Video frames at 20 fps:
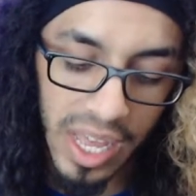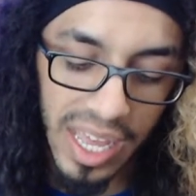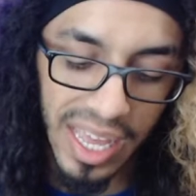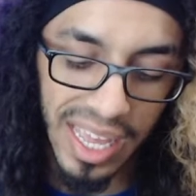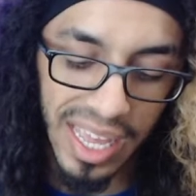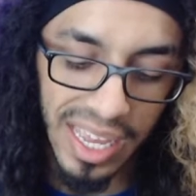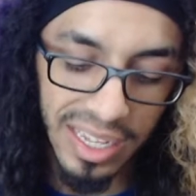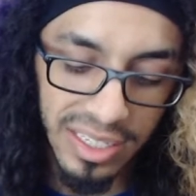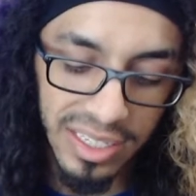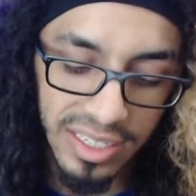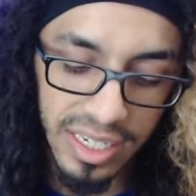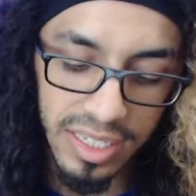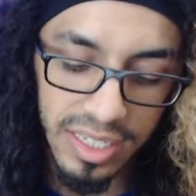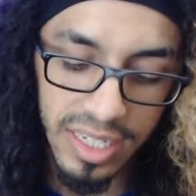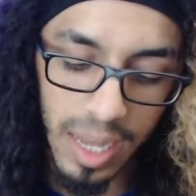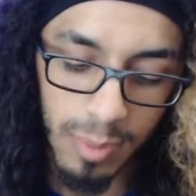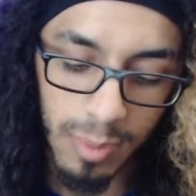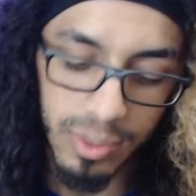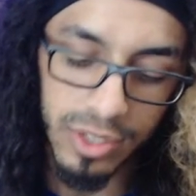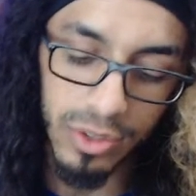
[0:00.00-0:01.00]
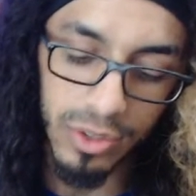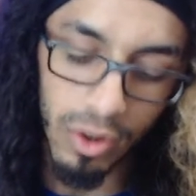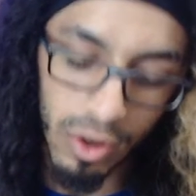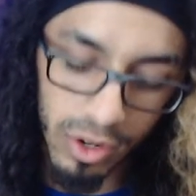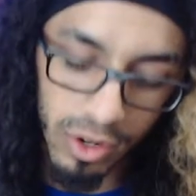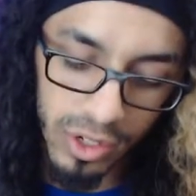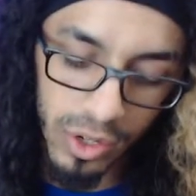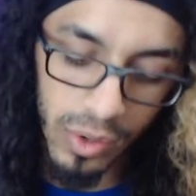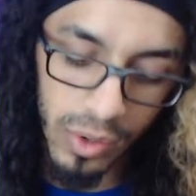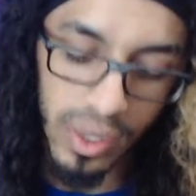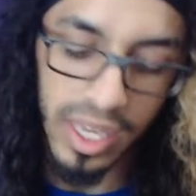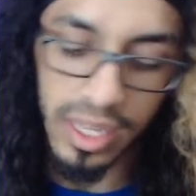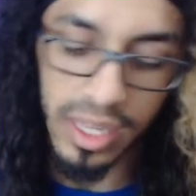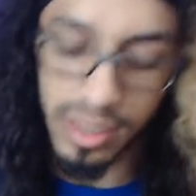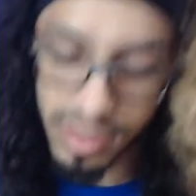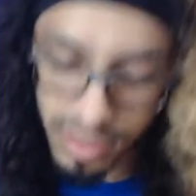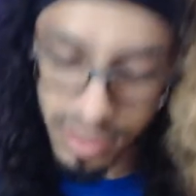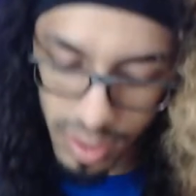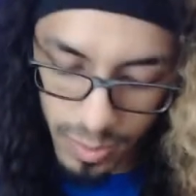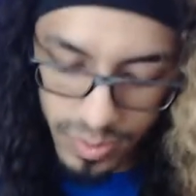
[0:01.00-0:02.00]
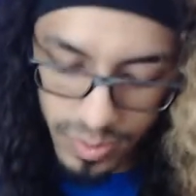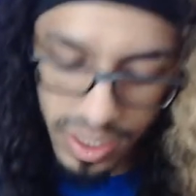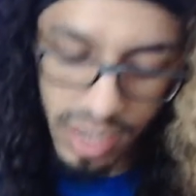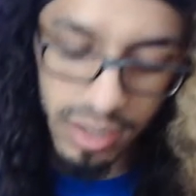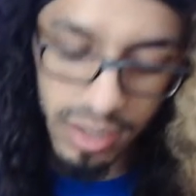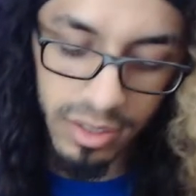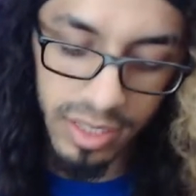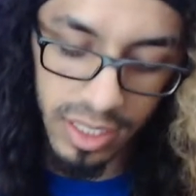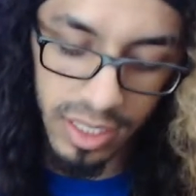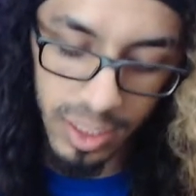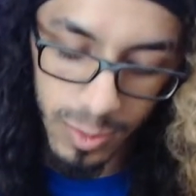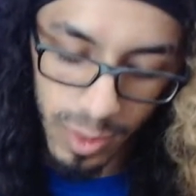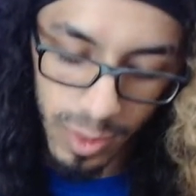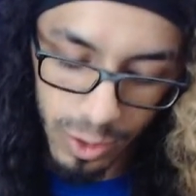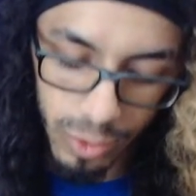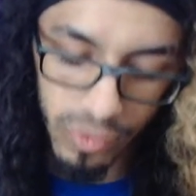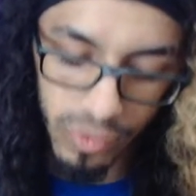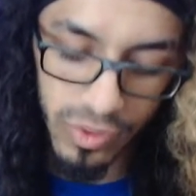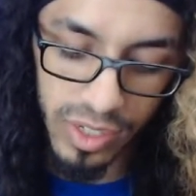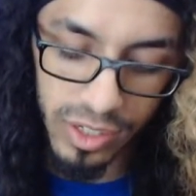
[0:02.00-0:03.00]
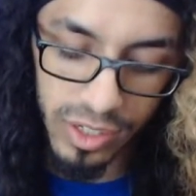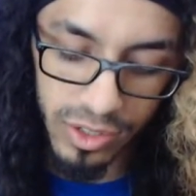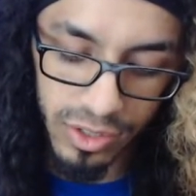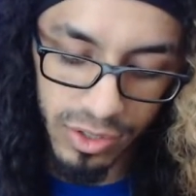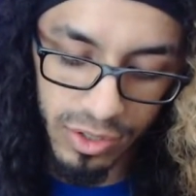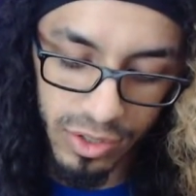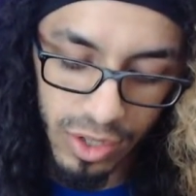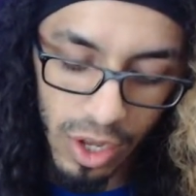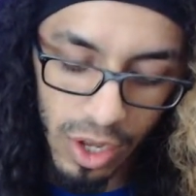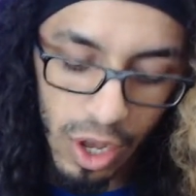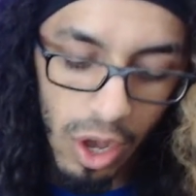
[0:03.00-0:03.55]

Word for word: English and Japanese audio, English subtitles, and the special features